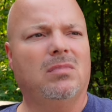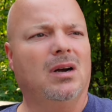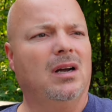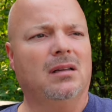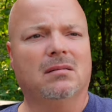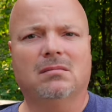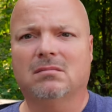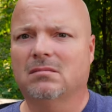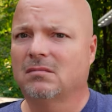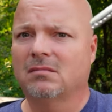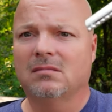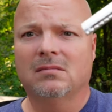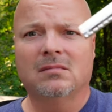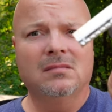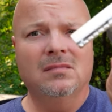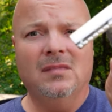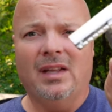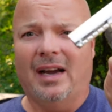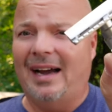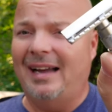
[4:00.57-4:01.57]
but
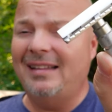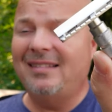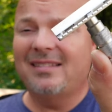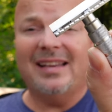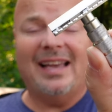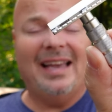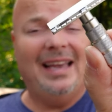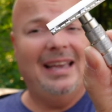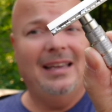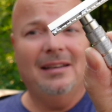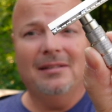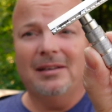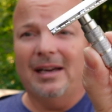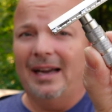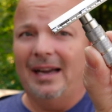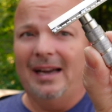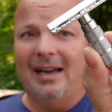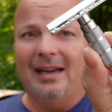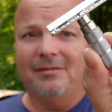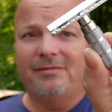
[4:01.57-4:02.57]
I'd say
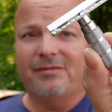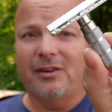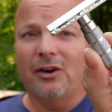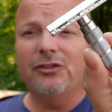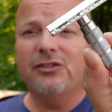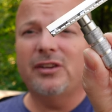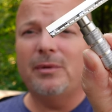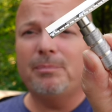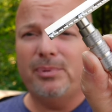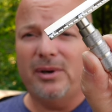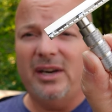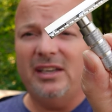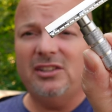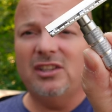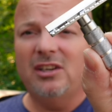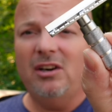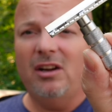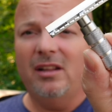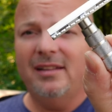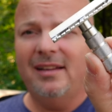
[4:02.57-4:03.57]
first
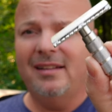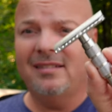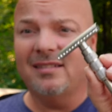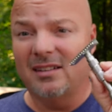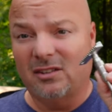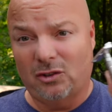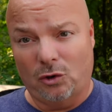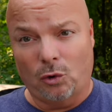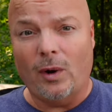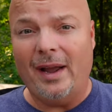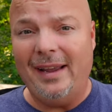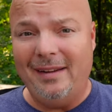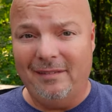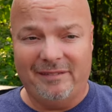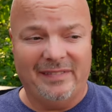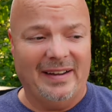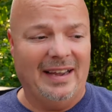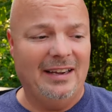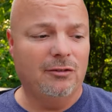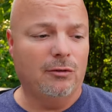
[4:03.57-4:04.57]
impression on this is quite
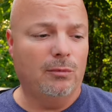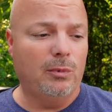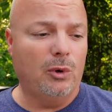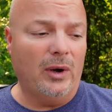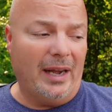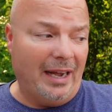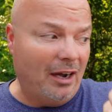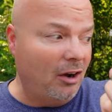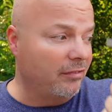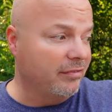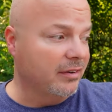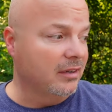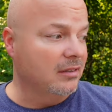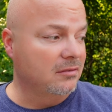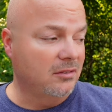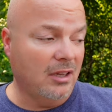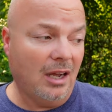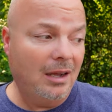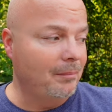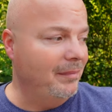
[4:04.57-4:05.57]
favorable. Alpha,
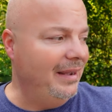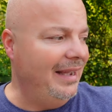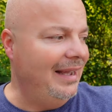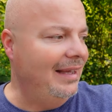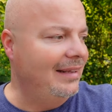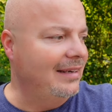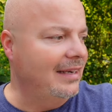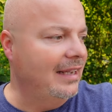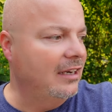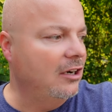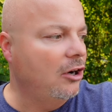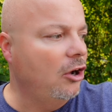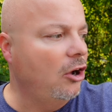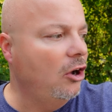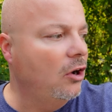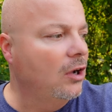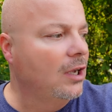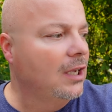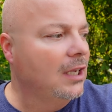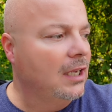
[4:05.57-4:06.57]
not bad at
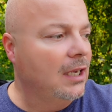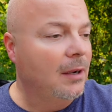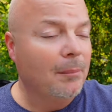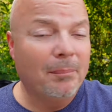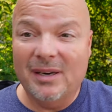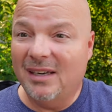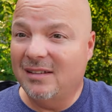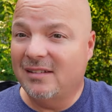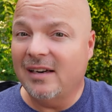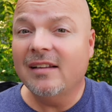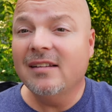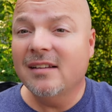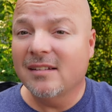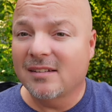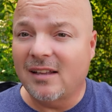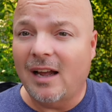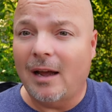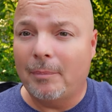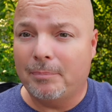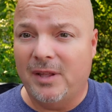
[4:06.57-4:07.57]
all. But it doesn't
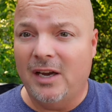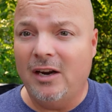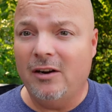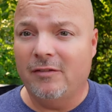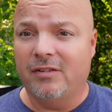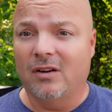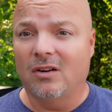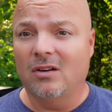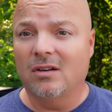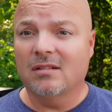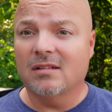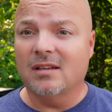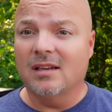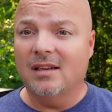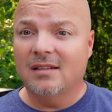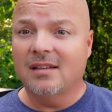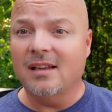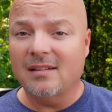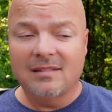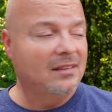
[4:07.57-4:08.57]
stop there, folks.
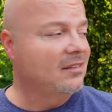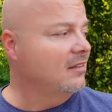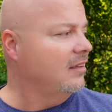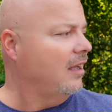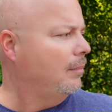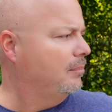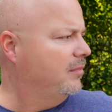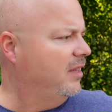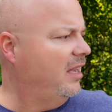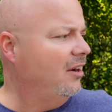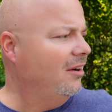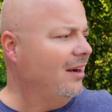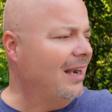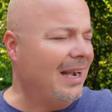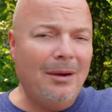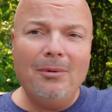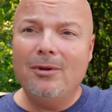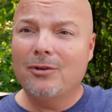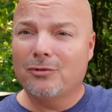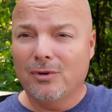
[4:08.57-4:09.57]
It doesn't stop there.
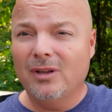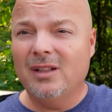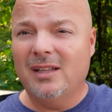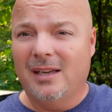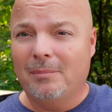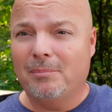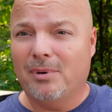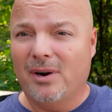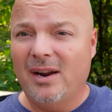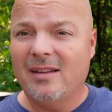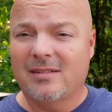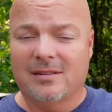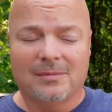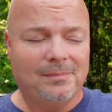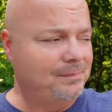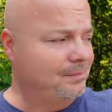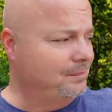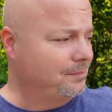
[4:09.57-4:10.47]
I was really impressed